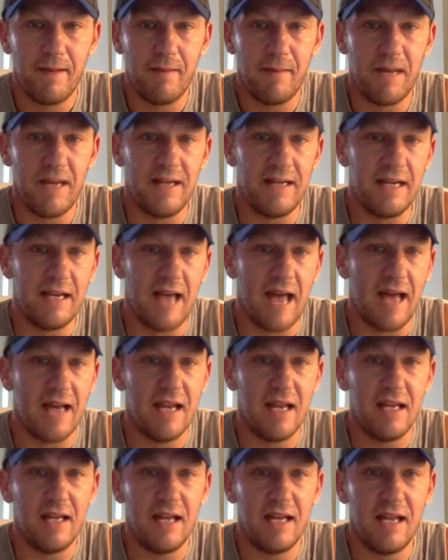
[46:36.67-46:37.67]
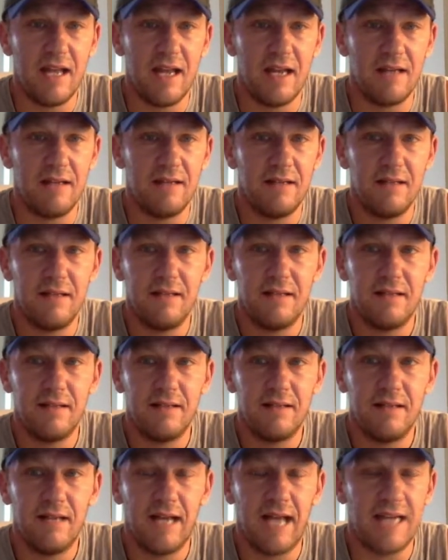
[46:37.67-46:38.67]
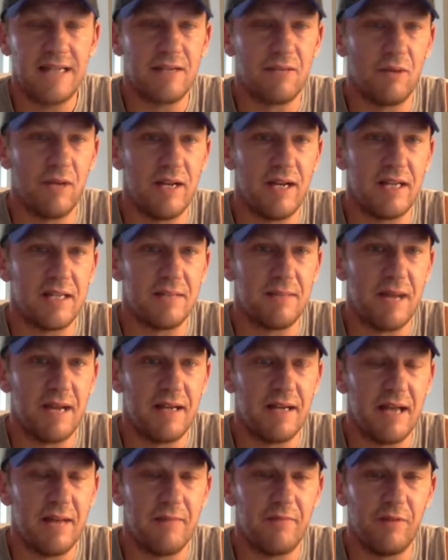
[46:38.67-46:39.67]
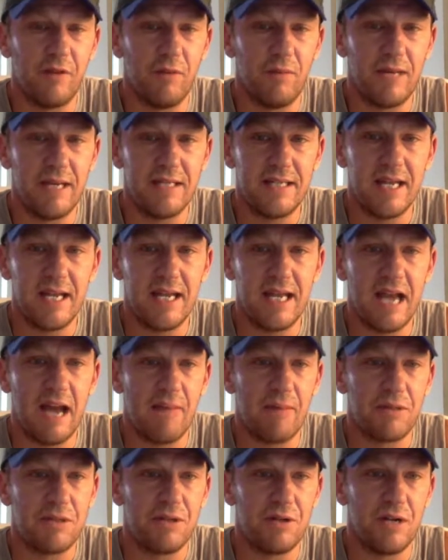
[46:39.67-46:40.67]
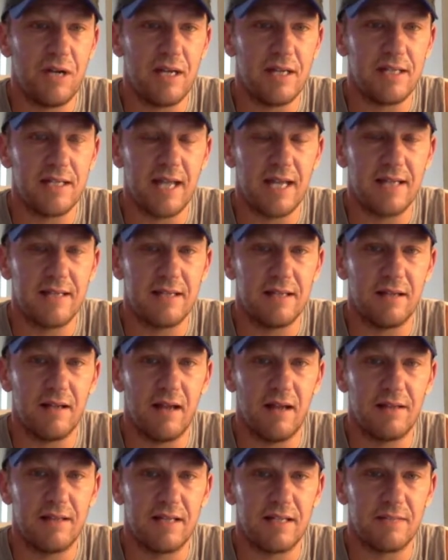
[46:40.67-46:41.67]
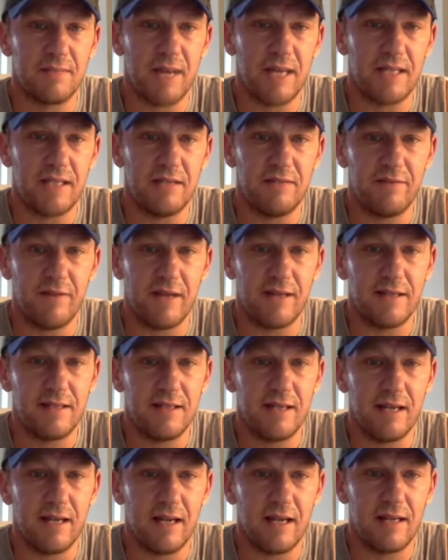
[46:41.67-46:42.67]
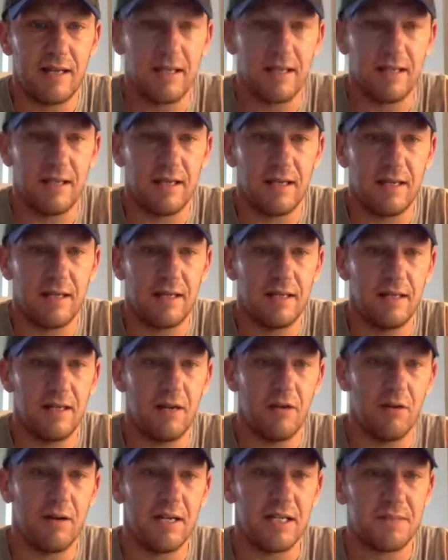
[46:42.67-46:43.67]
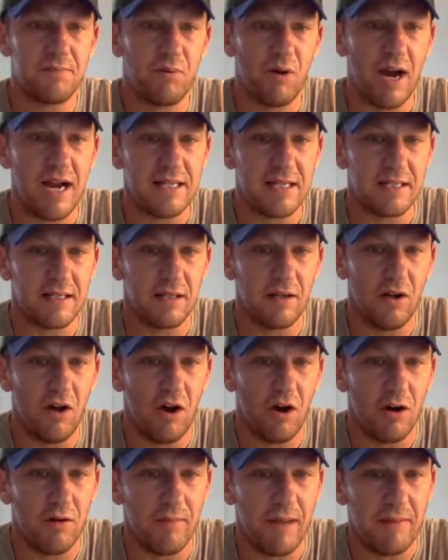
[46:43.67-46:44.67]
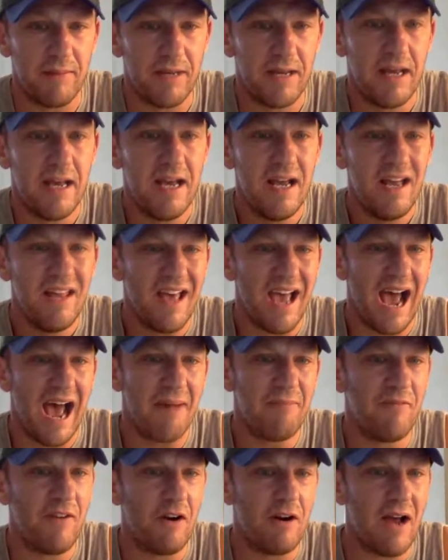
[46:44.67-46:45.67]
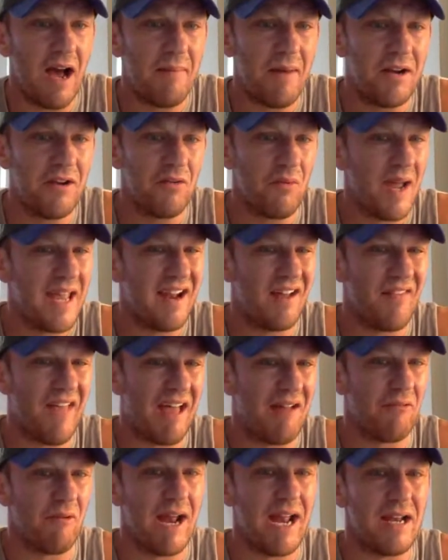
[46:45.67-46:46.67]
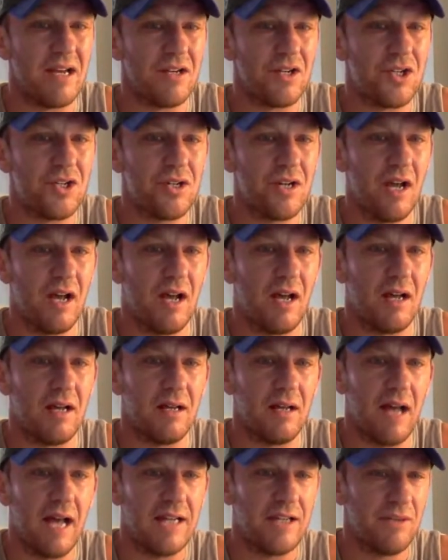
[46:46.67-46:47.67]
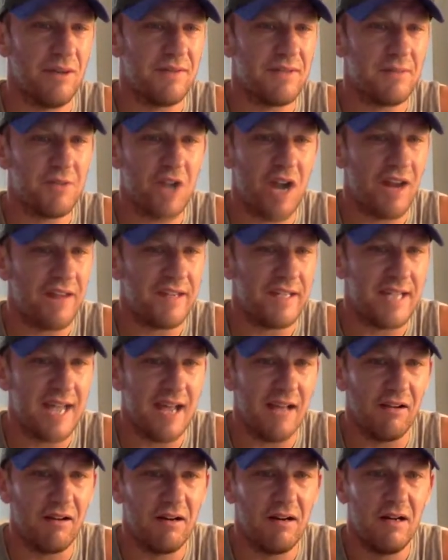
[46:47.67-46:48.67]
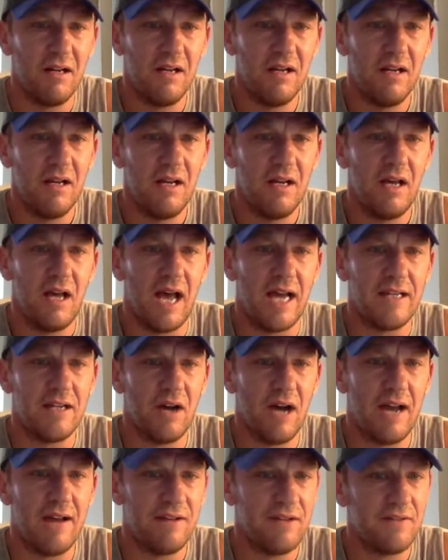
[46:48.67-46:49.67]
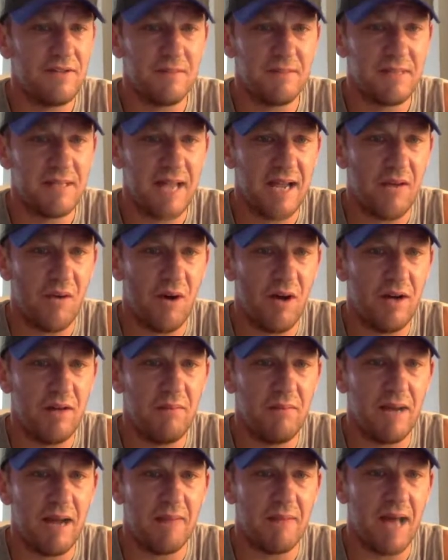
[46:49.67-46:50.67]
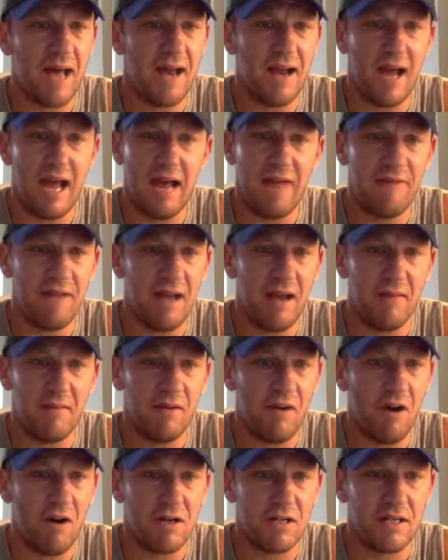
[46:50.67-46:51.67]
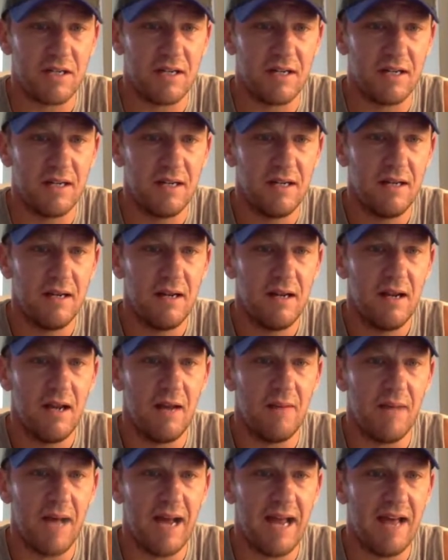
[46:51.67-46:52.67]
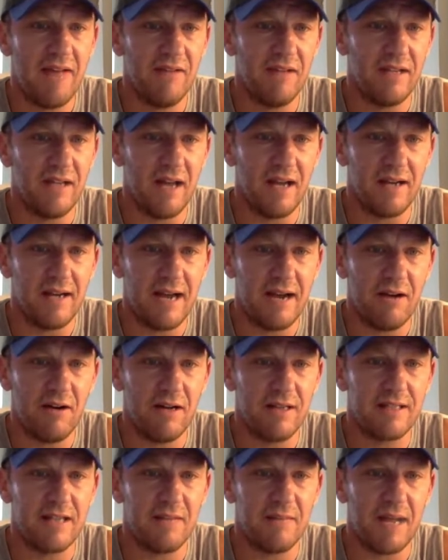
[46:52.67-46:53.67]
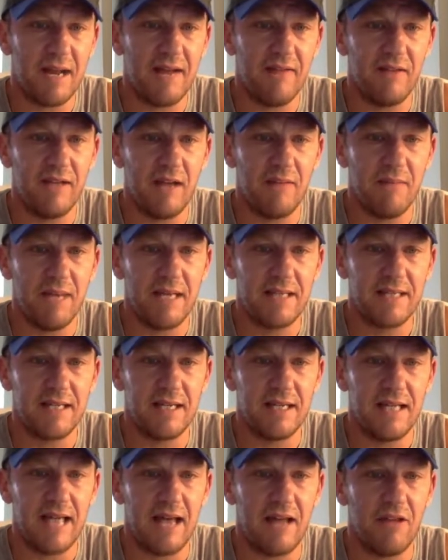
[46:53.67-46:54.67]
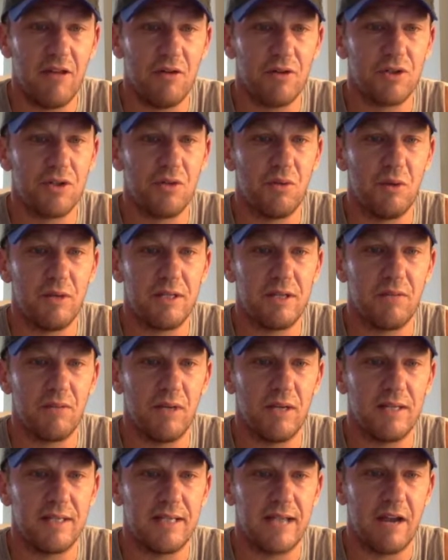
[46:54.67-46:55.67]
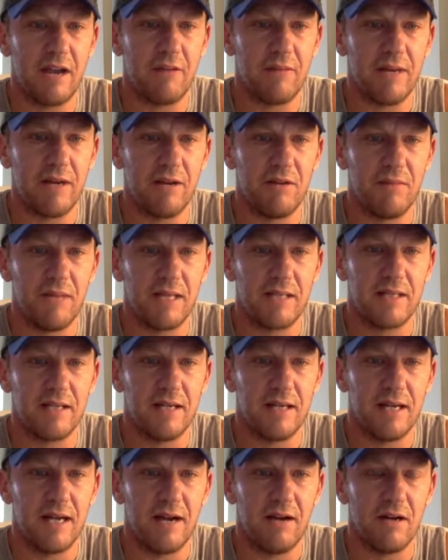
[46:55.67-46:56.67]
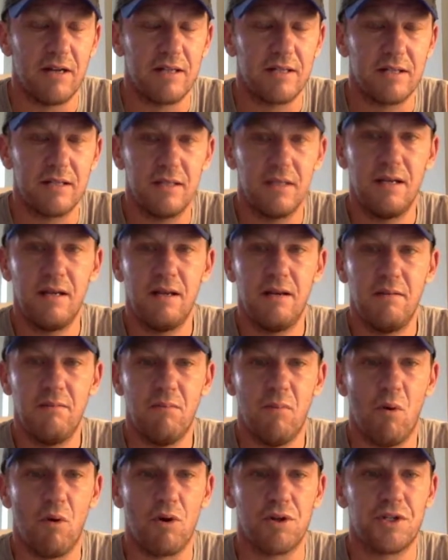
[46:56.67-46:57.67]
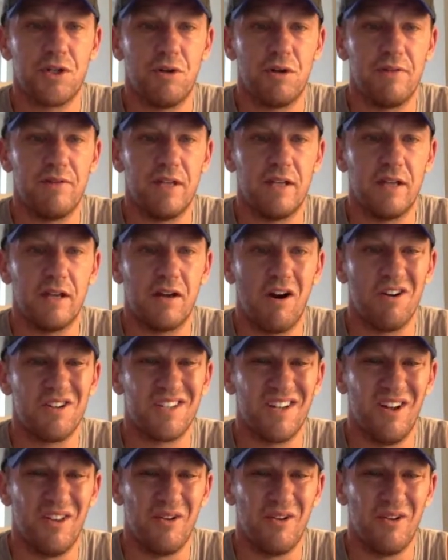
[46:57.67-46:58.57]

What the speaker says: I mean, yeah, and then I guess it really does depend on game flow, but he's going to get opportunities against a suspect defense, and I think that his price is a little hard. Maybe I'm underweight on that range. I do have some Jonathan Taylor. I did some Saquon, but I'm not heavy on Carson. I'm not heavily on Harris. I'm not heavily on Mixon, and those are the ones that really scare me, are the Mixon and Harris, more so even than the Carson.